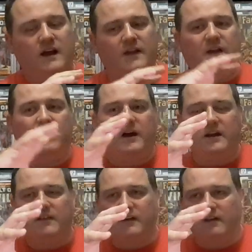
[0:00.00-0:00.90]
they were
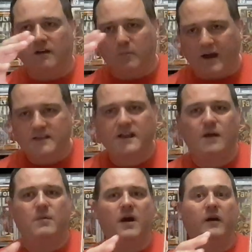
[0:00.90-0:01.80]
either about to
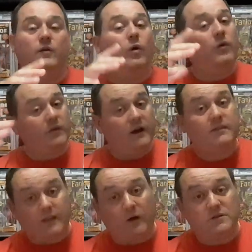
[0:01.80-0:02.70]
get married or
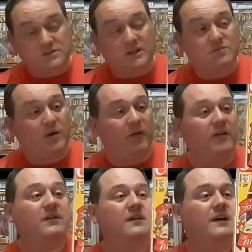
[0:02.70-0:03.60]
they were just
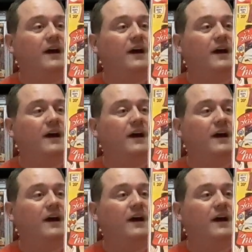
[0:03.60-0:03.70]
married,